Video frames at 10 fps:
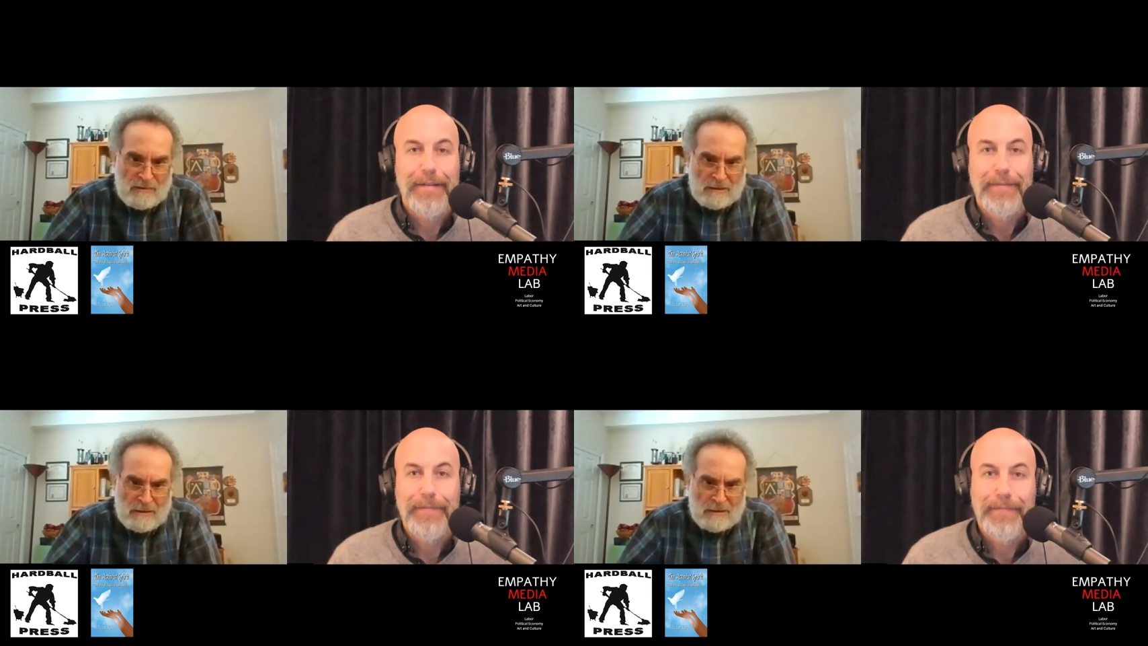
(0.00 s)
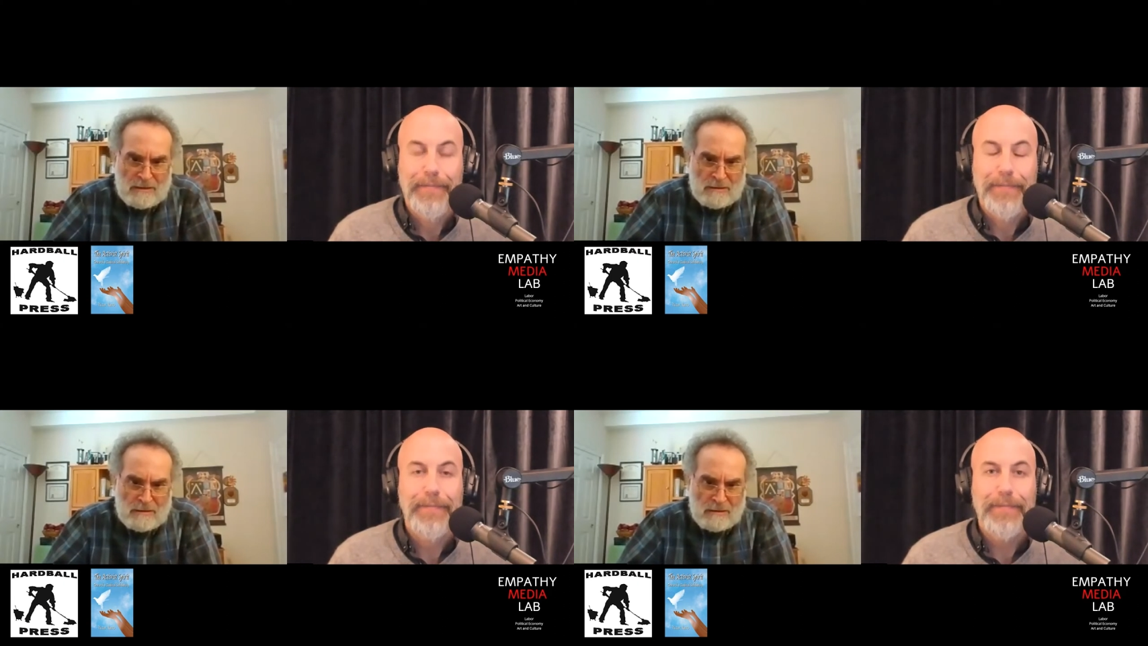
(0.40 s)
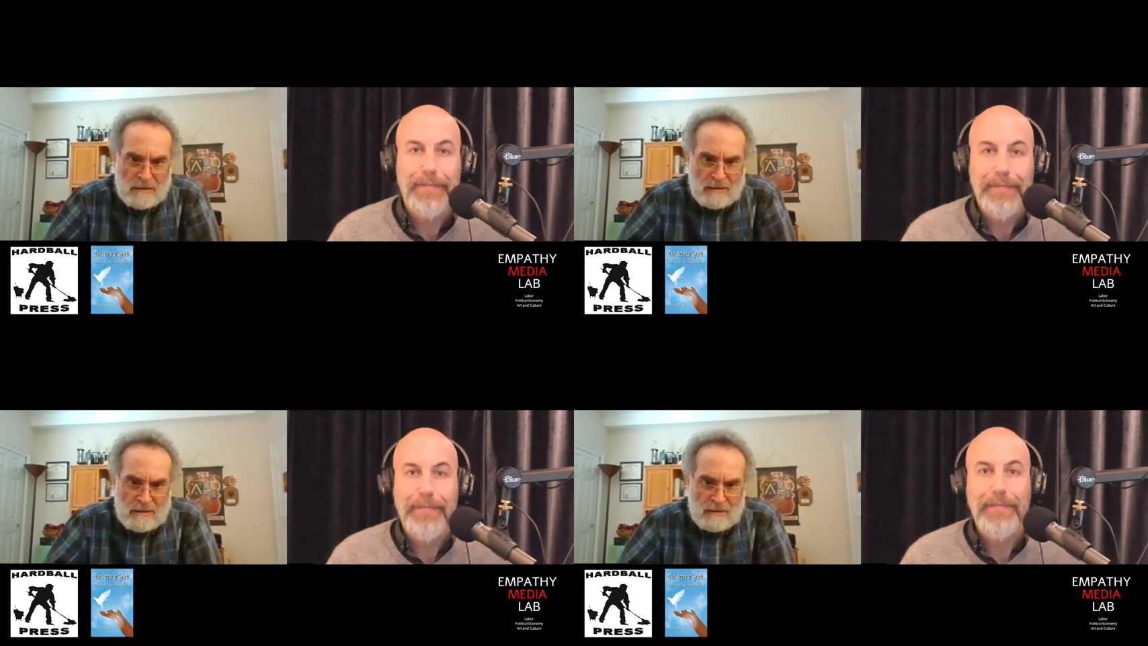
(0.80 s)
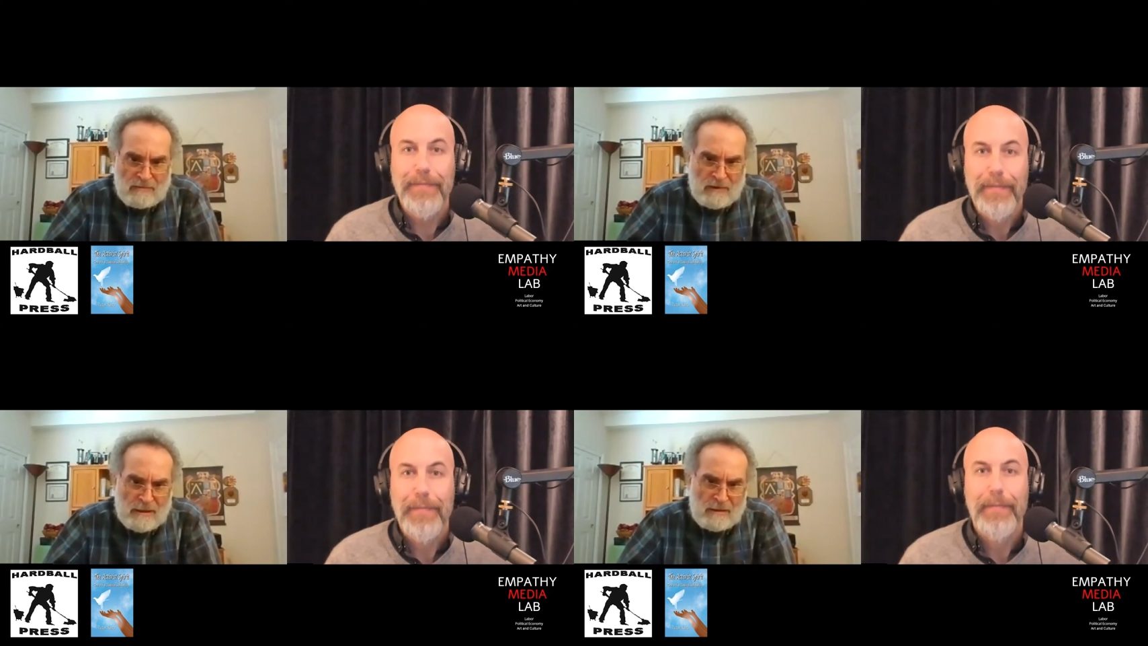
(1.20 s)
Speaker 1: violence,
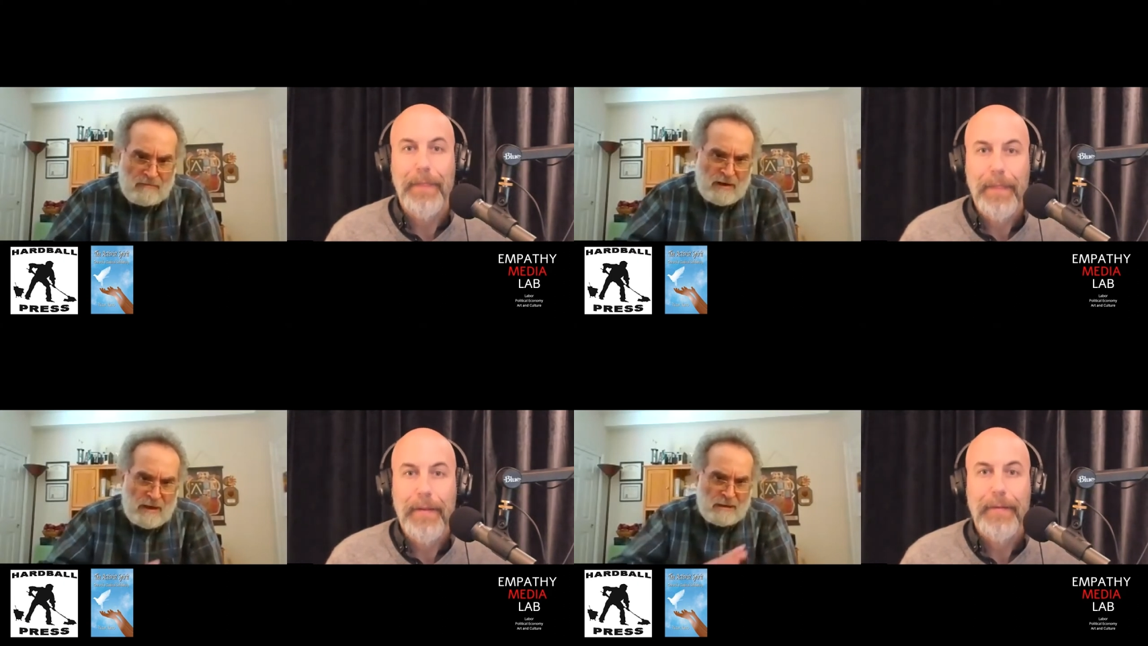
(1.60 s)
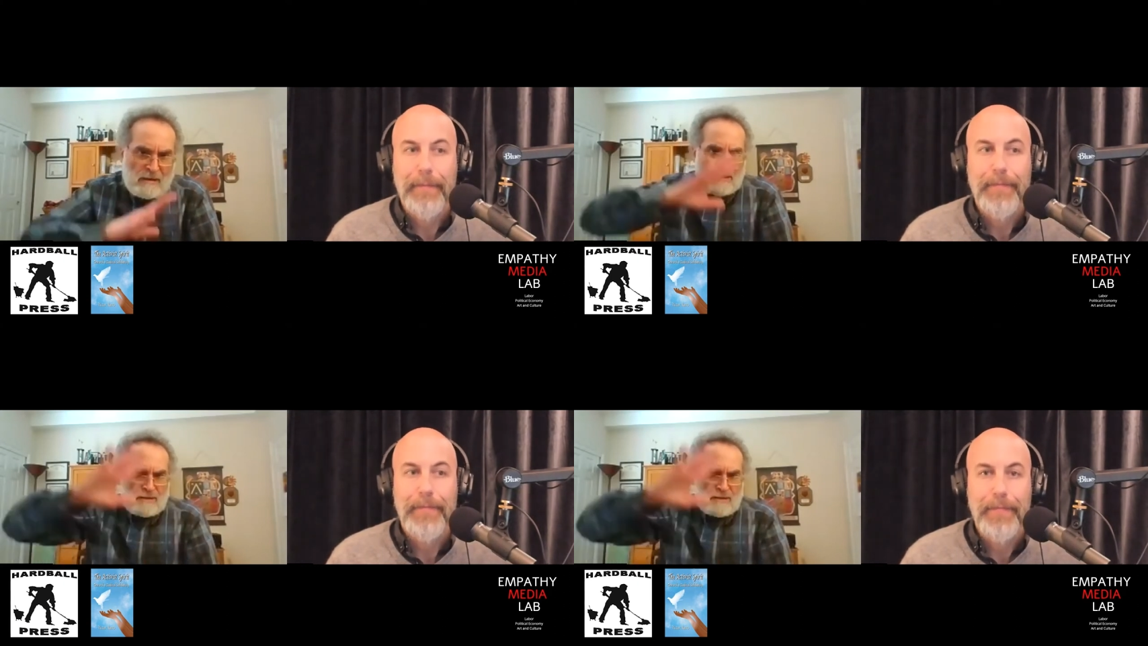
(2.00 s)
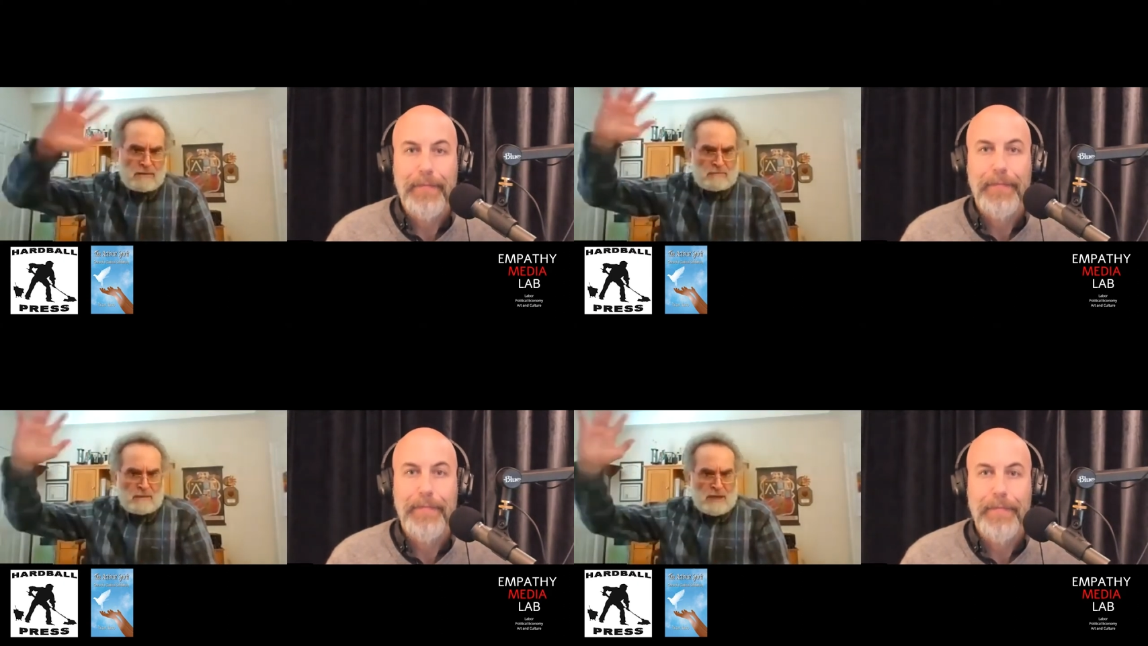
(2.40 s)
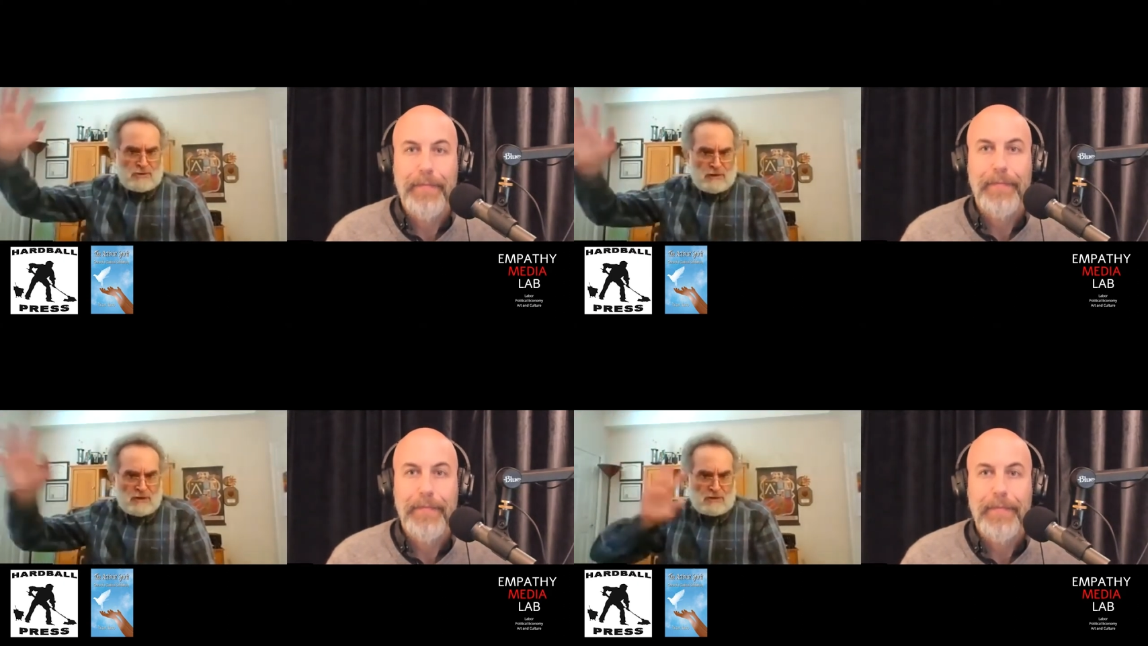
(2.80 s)
fighting against all the
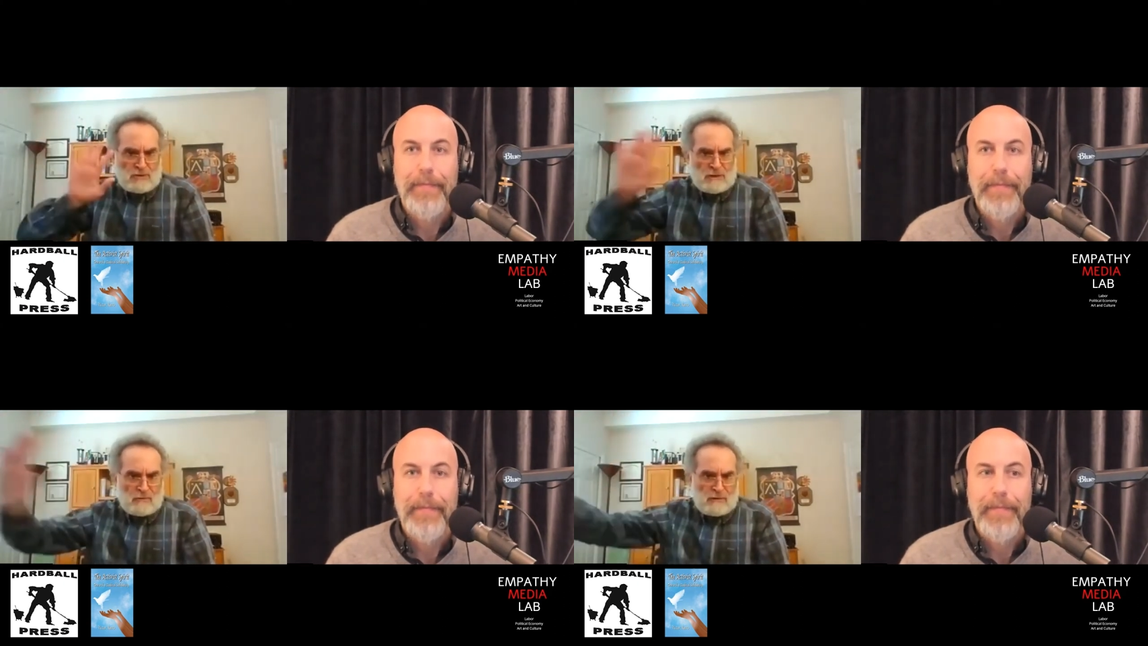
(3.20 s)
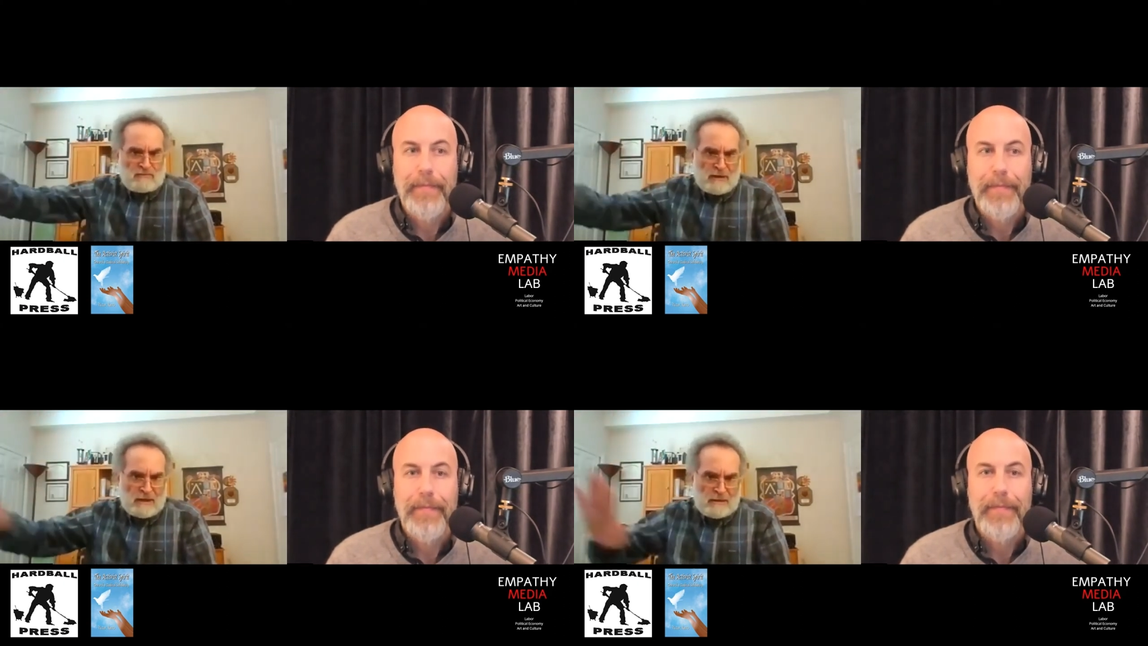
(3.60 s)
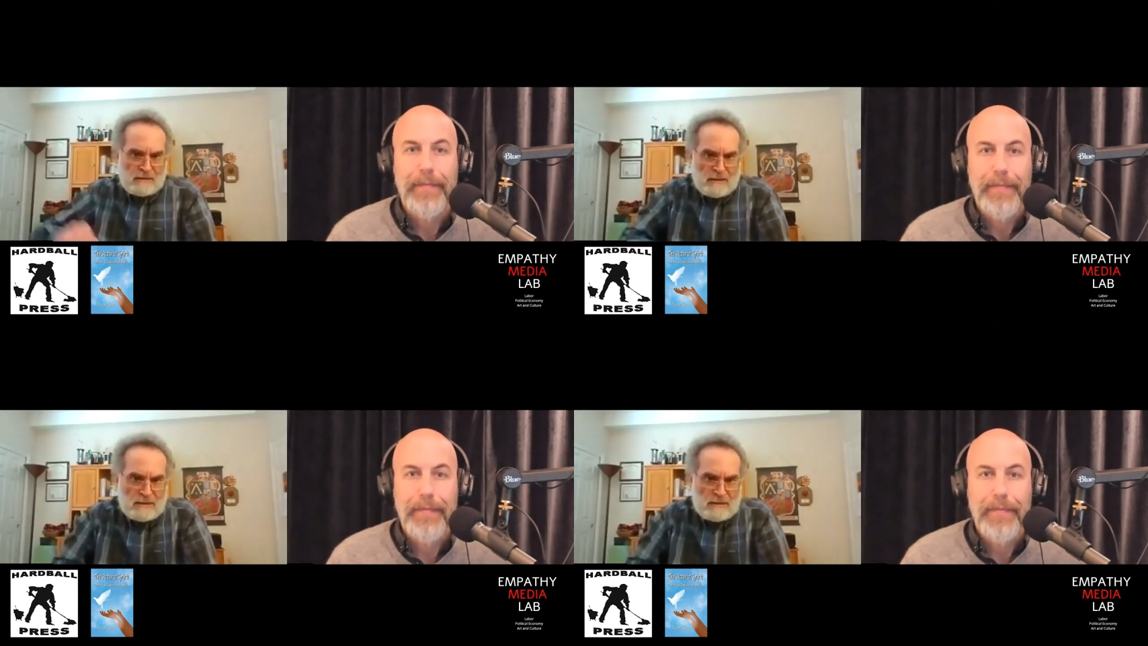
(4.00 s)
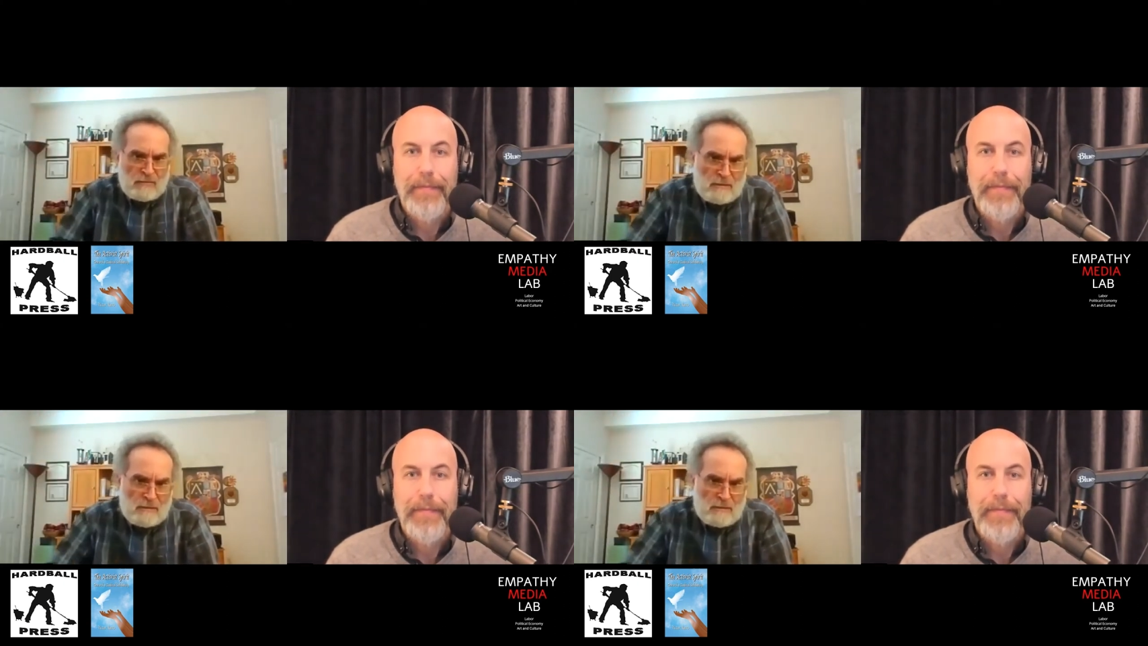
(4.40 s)
major issues that we're fighting against.